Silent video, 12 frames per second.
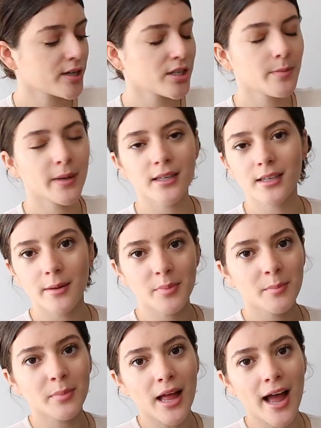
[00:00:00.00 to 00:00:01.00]
So I just picked it
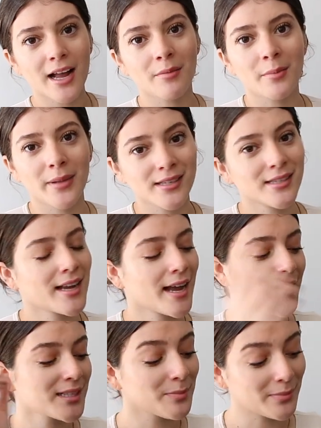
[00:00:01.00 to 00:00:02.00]
up in black. I'm a basic
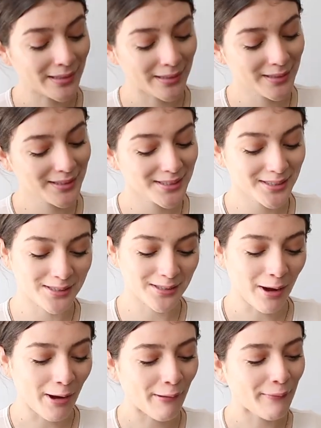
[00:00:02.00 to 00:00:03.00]
ass bitch
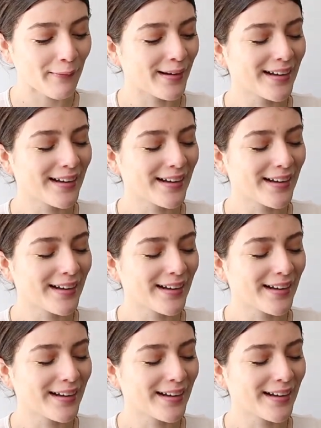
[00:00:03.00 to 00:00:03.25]
so